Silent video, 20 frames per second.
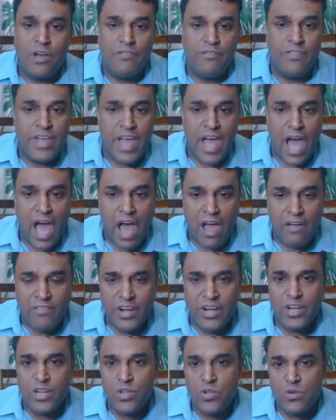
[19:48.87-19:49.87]
we
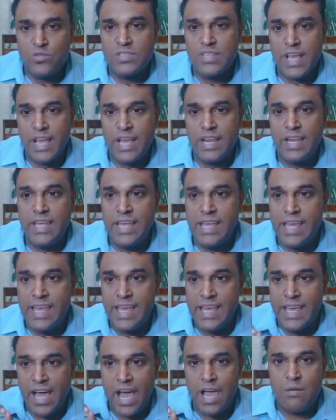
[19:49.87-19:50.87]
haven't used any
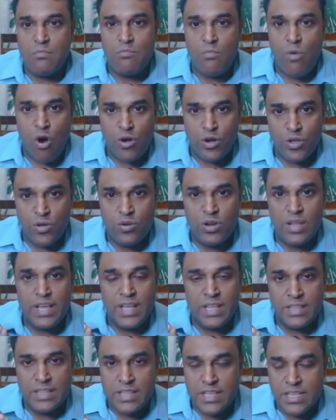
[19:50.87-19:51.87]
AI module
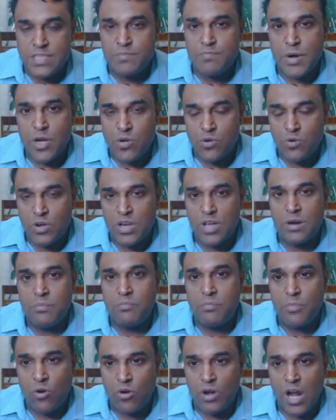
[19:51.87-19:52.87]
in this particular
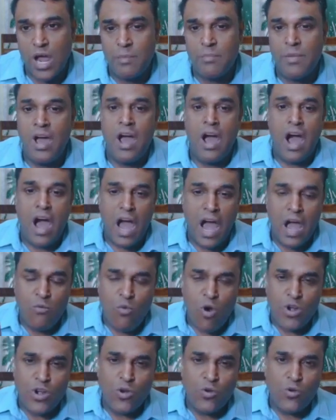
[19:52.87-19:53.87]
program. I
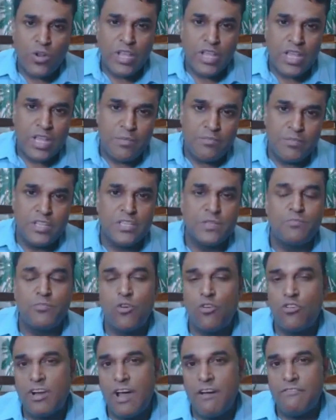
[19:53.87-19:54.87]
wanted to keep this
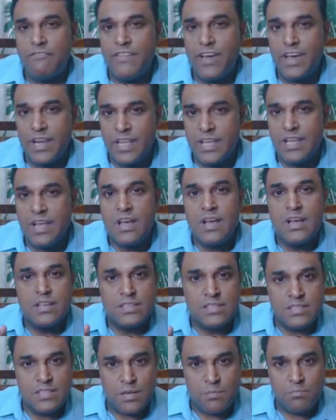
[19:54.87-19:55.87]
program very
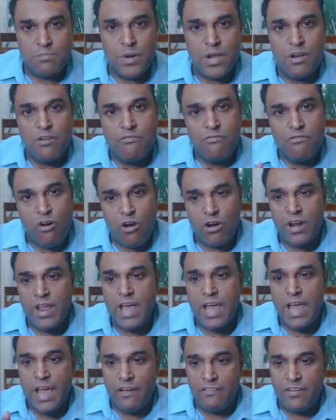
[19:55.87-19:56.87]
simple for
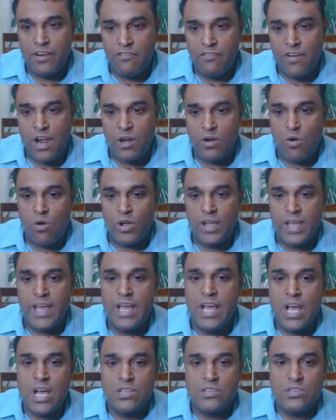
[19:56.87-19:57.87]
everyone.
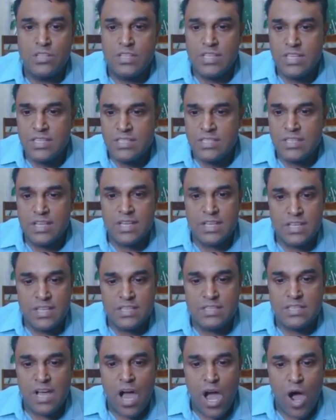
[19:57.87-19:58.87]
Okay, so this
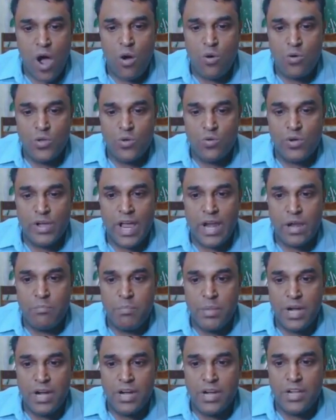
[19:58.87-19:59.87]
is how you can
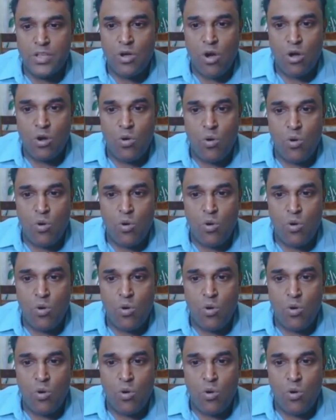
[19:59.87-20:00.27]
build your